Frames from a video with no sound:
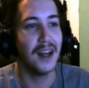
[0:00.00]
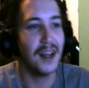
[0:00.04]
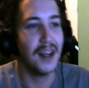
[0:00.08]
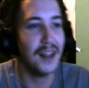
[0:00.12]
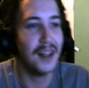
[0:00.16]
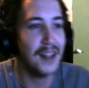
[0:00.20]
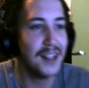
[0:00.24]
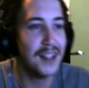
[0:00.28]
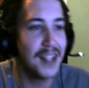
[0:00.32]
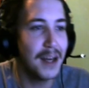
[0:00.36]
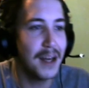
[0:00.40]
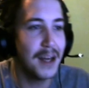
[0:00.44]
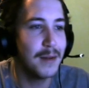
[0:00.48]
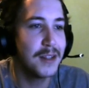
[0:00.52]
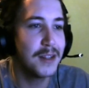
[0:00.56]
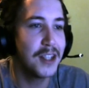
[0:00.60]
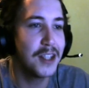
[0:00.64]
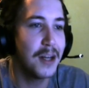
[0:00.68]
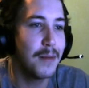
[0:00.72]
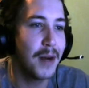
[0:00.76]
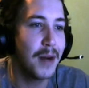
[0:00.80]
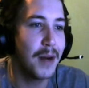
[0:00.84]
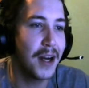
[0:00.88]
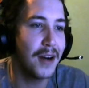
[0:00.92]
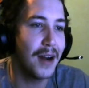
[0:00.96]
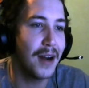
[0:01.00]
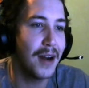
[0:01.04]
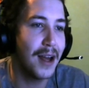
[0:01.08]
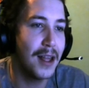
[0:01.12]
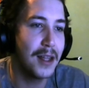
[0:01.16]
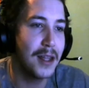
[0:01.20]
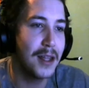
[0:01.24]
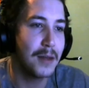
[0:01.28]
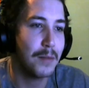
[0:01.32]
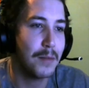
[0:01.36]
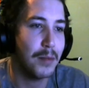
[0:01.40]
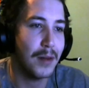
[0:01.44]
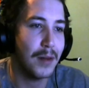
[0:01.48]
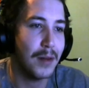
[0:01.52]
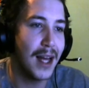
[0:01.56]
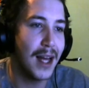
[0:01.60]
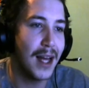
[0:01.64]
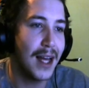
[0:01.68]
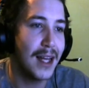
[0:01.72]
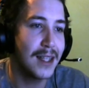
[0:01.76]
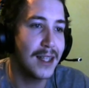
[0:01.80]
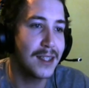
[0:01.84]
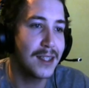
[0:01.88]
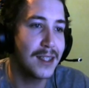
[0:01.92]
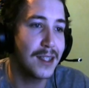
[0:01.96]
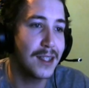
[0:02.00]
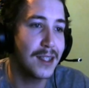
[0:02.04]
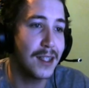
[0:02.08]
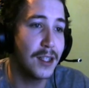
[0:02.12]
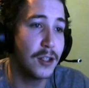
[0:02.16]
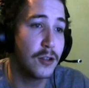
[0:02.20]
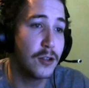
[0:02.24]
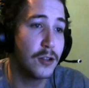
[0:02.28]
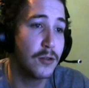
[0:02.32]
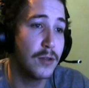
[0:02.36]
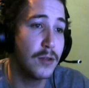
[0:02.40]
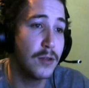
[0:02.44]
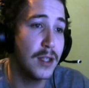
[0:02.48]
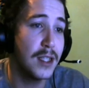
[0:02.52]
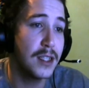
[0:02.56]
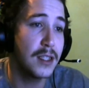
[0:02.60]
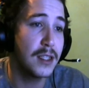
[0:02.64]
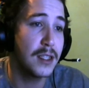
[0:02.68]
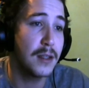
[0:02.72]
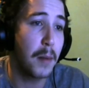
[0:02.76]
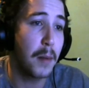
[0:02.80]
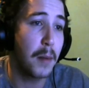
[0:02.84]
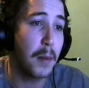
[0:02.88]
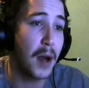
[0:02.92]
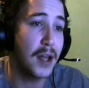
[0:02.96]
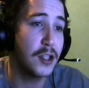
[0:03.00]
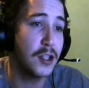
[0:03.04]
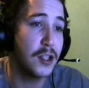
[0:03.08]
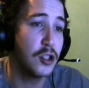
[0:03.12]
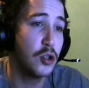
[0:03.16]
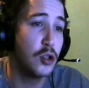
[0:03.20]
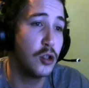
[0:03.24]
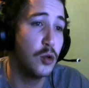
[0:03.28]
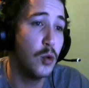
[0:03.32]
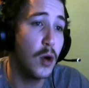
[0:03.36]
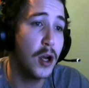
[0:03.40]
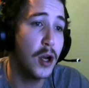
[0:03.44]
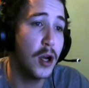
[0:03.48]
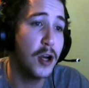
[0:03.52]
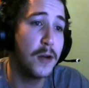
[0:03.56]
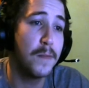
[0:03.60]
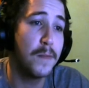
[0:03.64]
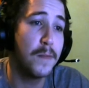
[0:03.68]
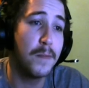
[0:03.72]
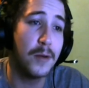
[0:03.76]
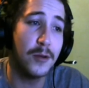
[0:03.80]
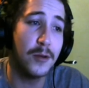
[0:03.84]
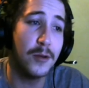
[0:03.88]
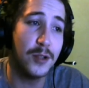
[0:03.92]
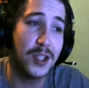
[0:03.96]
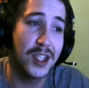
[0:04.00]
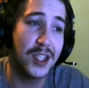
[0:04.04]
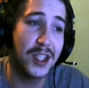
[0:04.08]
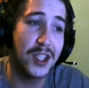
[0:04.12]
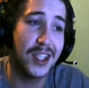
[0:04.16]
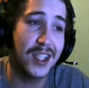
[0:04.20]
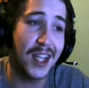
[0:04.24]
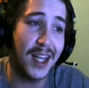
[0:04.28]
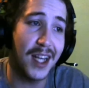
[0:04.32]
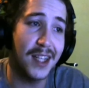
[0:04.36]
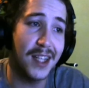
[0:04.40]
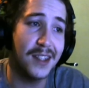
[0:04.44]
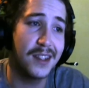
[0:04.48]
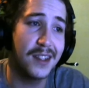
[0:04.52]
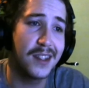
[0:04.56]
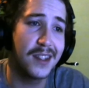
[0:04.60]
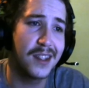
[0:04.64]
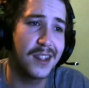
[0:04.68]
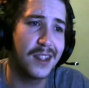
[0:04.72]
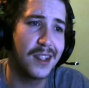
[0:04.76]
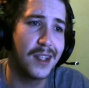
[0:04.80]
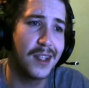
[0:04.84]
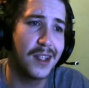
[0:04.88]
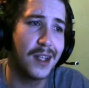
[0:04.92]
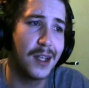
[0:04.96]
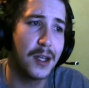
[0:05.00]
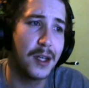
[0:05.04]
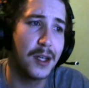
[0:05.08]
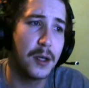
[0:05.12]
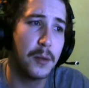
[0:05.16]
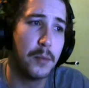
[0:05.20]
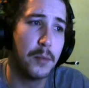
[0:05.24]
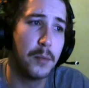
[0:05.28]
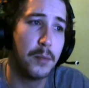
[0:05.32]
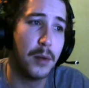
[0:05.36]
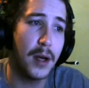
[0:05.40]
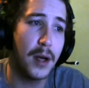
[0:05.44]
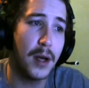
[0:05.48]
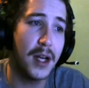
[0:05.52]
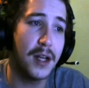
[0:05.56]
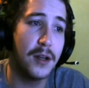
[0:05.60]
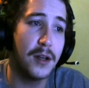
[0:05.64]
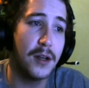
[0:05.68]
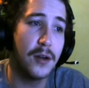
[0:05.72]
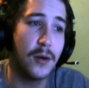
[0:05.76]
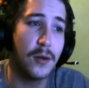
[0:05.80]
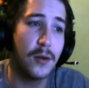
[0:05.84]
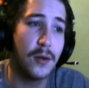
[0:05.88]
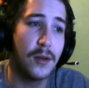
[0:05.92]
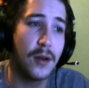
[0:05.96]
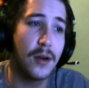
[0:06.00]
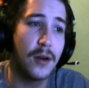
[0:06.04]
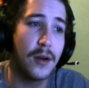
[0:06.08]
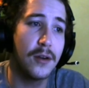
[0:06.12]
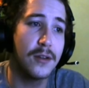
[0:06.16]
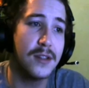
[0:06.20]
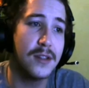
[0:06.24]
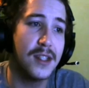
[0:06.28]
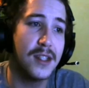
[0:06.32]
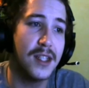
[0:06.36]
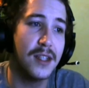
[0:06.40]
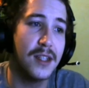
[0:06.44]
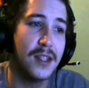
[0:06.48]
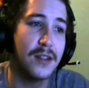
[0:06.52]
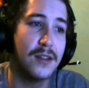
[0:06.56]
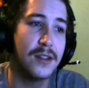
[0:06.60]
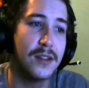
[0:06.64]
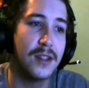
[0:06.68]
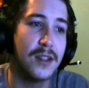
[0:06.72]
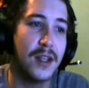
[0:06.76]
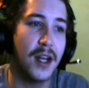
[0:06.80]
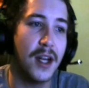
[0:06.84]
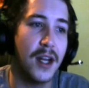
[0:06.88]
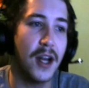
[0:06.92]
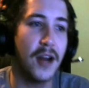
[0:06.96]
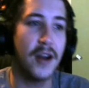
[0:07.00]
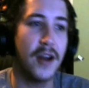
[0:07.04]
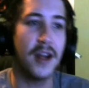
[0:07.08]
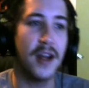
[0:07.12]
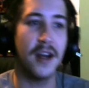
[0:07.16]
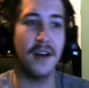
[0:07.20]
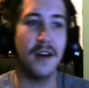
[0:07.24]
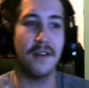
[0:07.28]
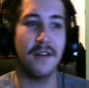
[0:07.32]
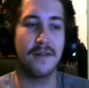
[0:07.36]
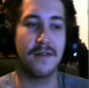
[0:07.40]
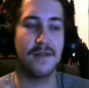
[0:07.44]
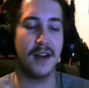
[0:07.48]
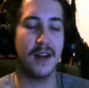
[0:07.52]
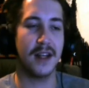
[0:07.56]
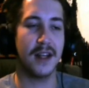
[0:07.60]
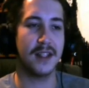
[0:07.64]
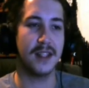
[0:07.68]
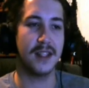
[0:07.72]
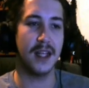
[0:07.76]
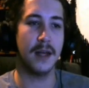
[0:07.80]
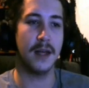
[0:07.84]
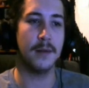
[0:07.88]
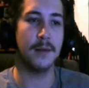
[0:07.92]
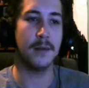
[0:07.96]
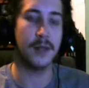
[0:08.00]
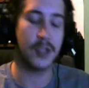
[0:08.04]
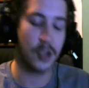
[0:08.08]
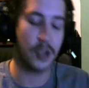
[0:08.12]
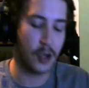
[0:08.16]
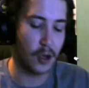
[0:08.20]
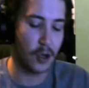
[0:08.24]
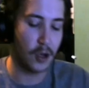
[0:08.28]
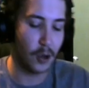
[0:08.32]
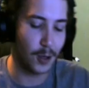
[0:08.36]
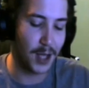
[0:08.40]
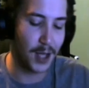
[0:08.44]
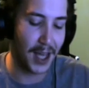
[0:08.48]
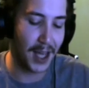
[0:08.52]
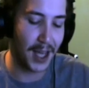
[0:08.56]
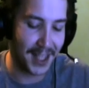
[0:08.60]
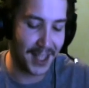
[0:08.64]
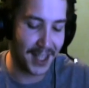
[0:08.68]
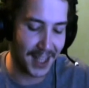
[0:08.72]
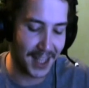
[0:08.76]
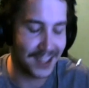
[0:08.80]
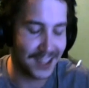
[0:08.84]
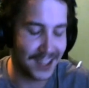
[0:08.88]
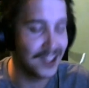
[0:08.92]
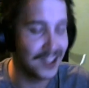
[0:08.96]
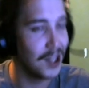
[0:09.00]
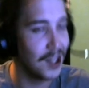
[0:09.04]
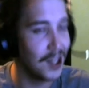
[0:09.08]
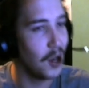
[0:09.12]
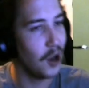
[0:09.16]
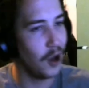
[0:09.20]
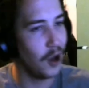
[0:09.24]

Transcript: The damage done by your Howling Blast increased by 200%, but it no longer deals an area effect damage. Okay, guys.